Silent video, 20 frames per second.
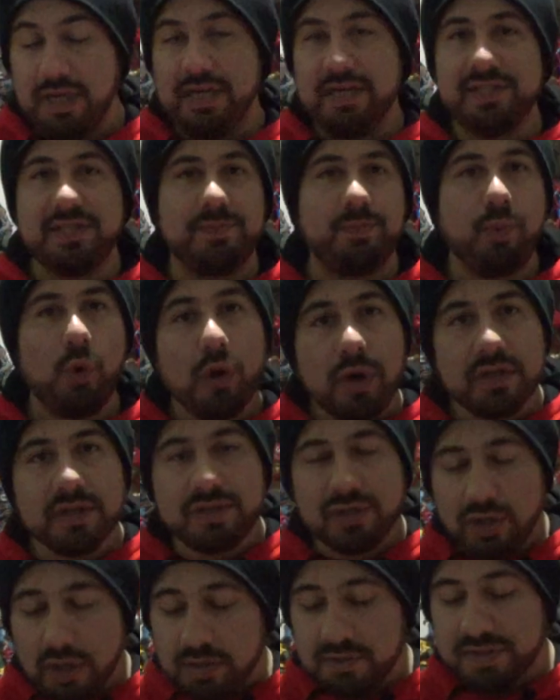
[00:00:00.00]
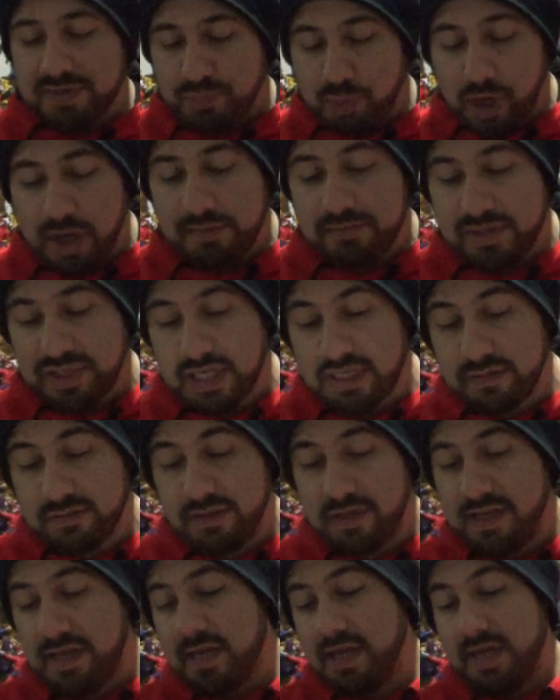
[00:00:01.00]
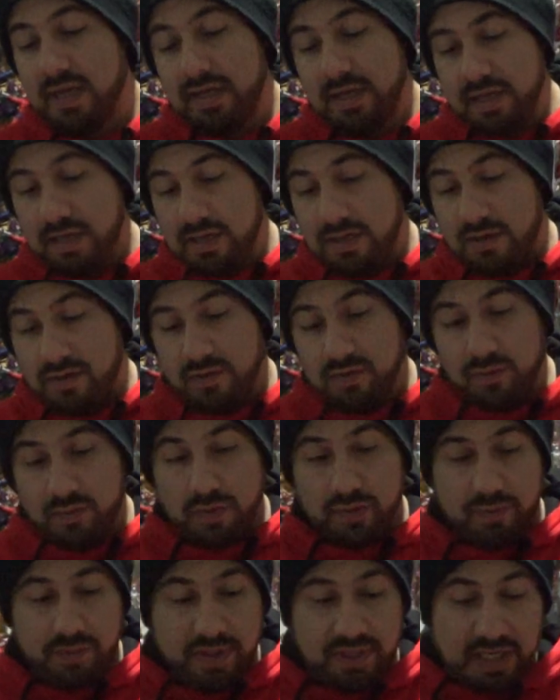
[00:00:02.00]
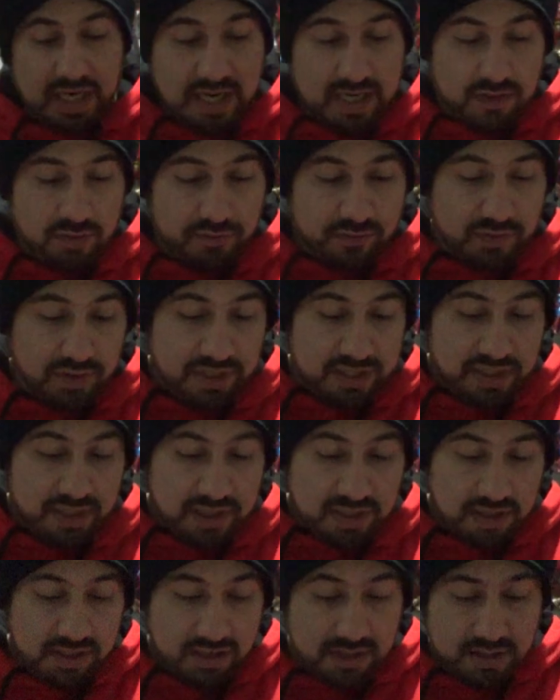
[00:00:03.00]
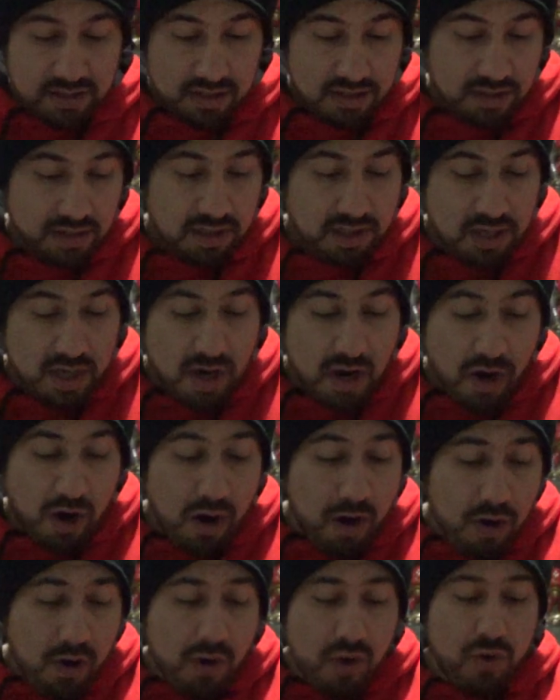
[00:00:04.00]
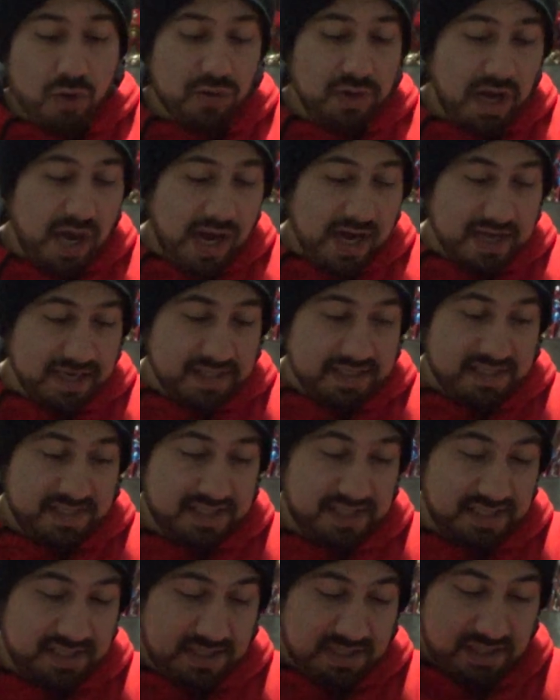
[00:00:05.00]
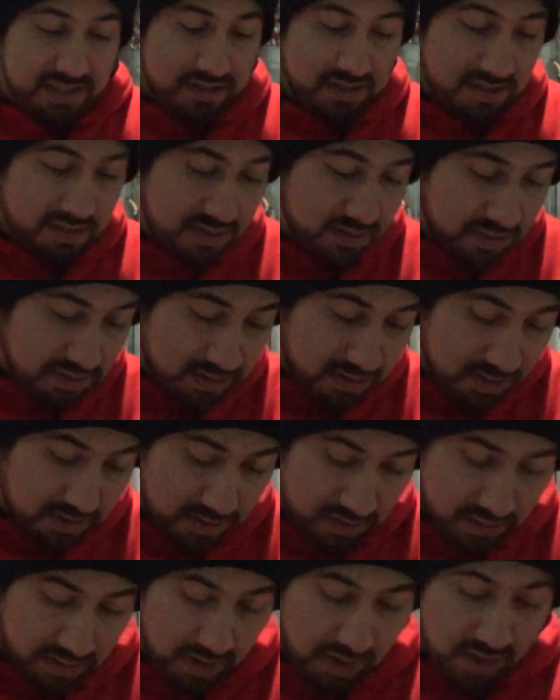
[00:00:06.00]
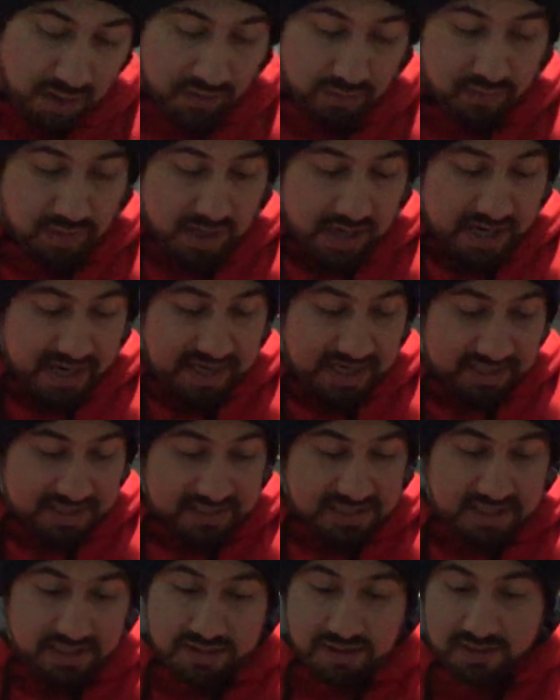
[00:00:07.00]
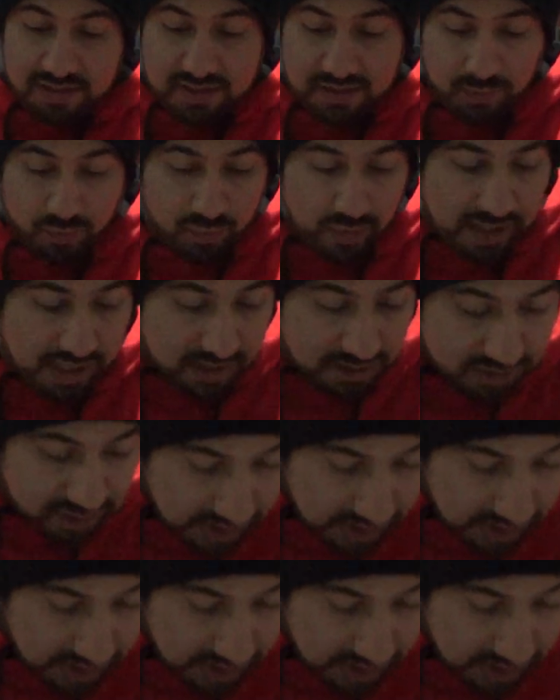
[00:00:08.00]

uh, supporting the Shartimus Prime channel. What we got over here? Oh, nice! Alright, some rare